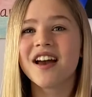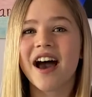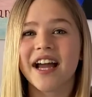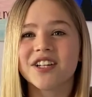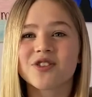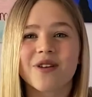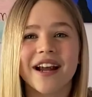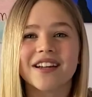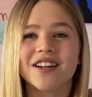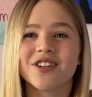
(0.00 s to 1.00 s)
I
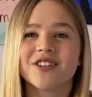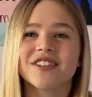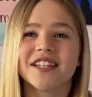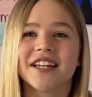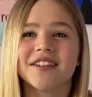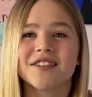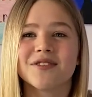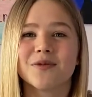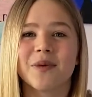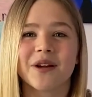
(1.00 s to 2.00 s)
try to understand
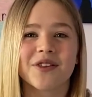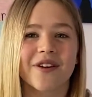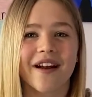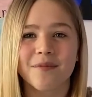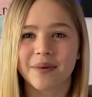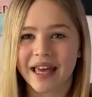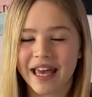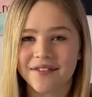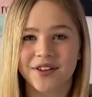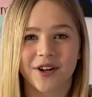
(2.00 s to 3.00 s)
where their
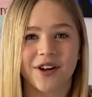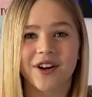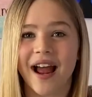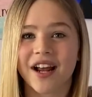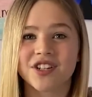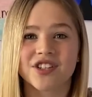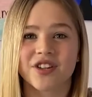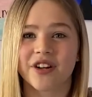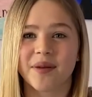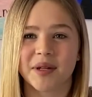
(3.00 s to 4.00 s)
behavior or actions
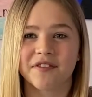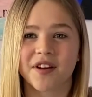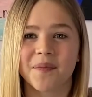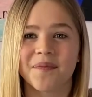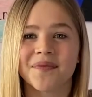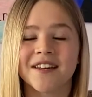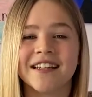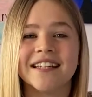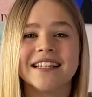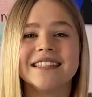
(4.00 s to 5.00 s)
are coming from,
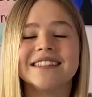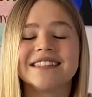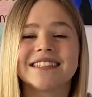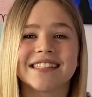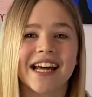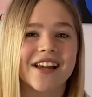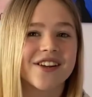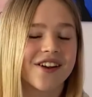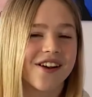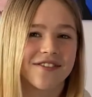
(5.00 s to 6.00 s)

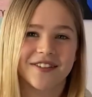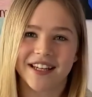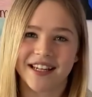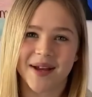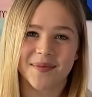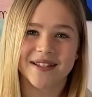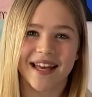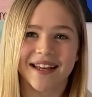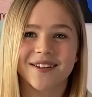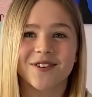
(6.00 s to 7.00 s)
instead of getting
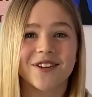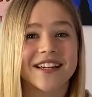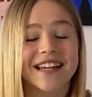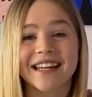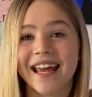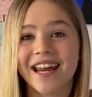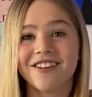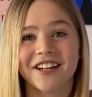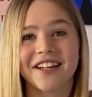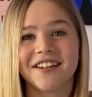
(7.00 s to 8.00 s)
upset or getting
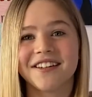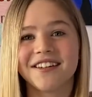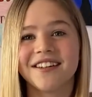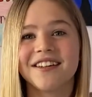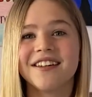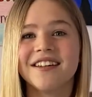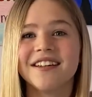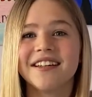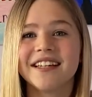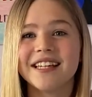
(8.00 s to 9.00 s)
angry.
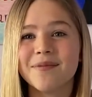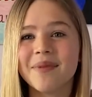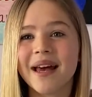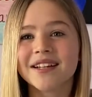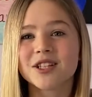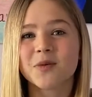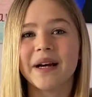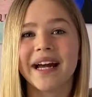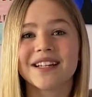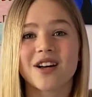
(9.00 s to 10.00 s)
It impacts the
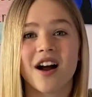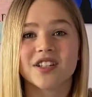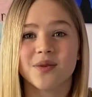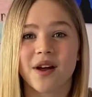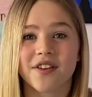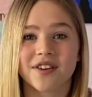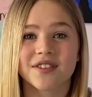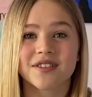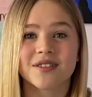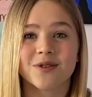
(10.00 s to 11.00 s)
way I talk to
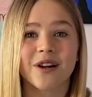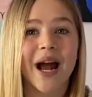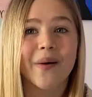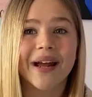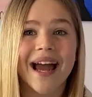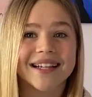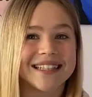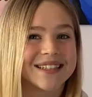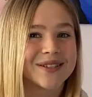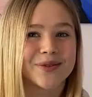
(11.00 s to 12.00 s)
others, or how I act
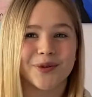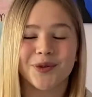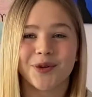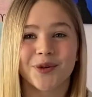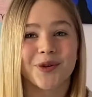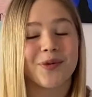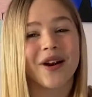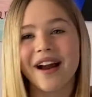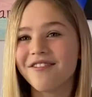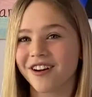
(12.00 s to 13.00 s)
at school or
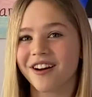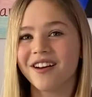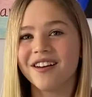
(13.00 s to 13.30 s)
wherever.